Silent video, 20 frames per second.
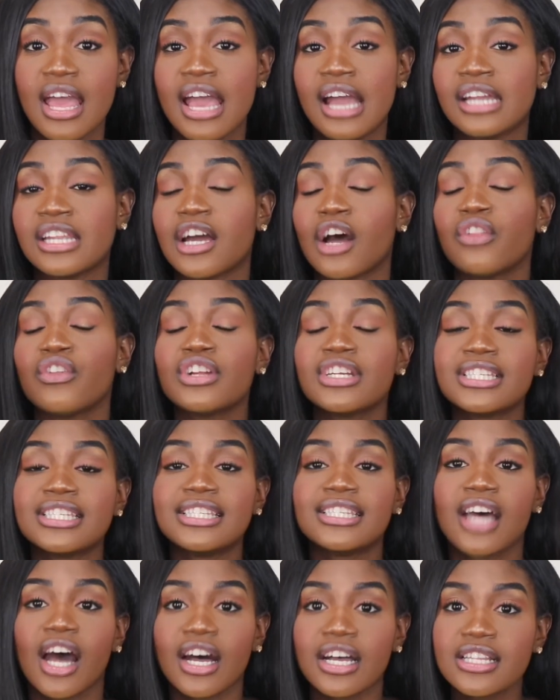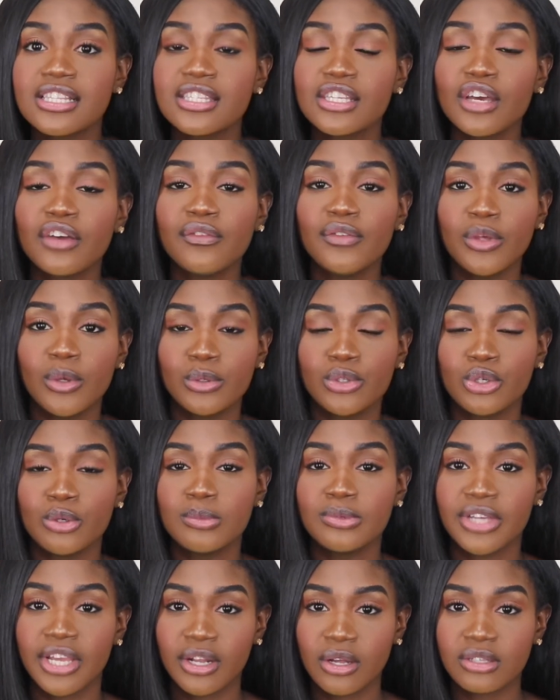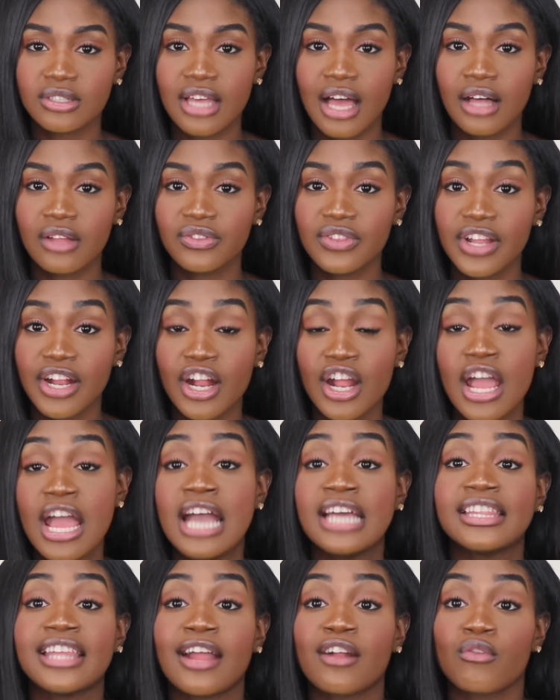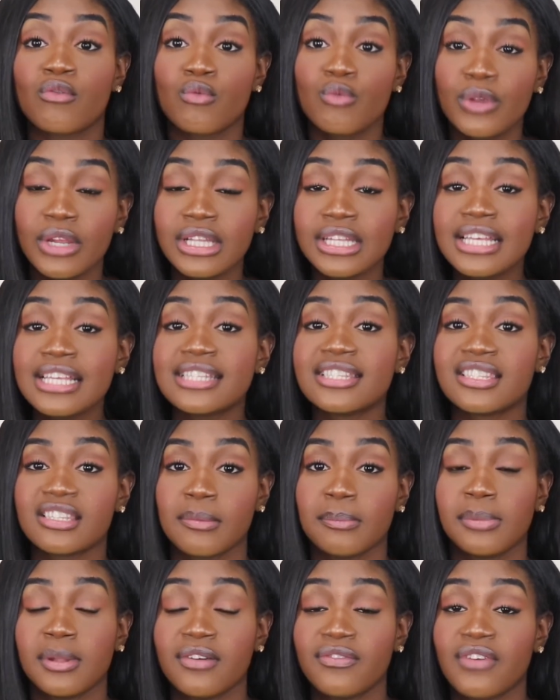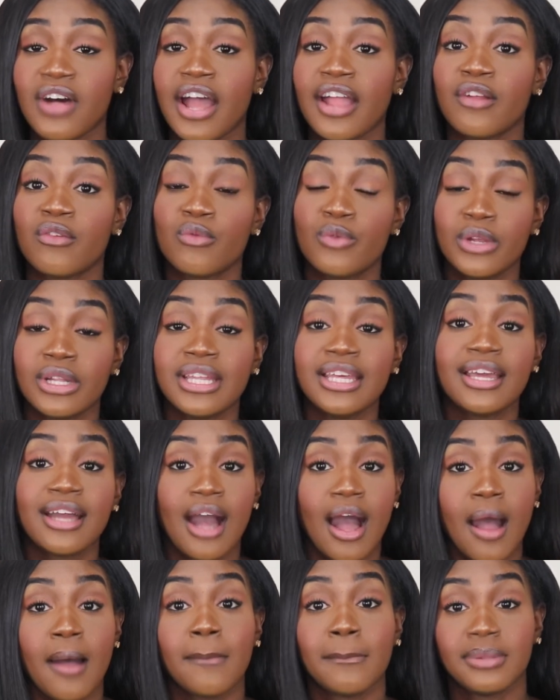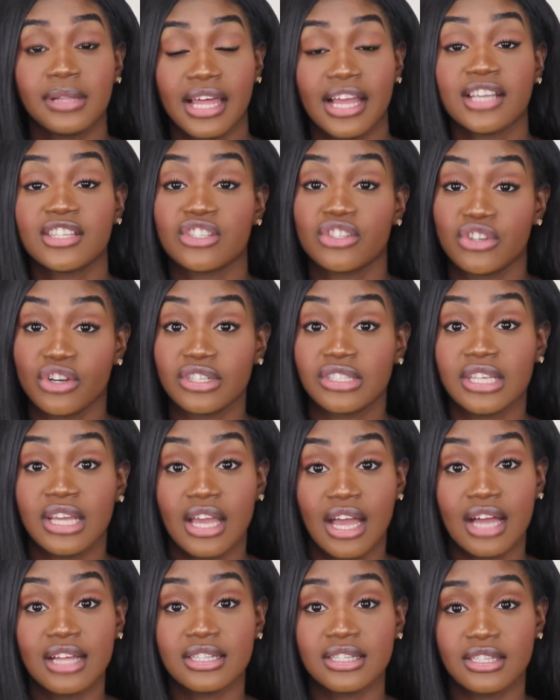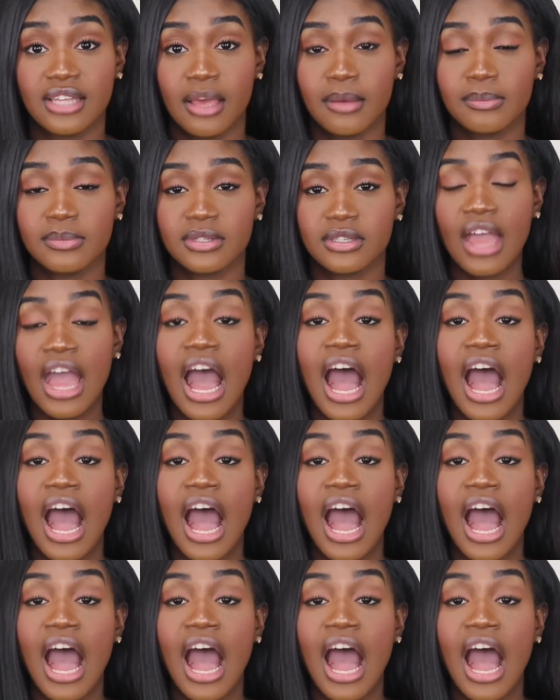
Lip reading: Now there's tons of YouTube channels out there that really simplify really complex nursing concepts.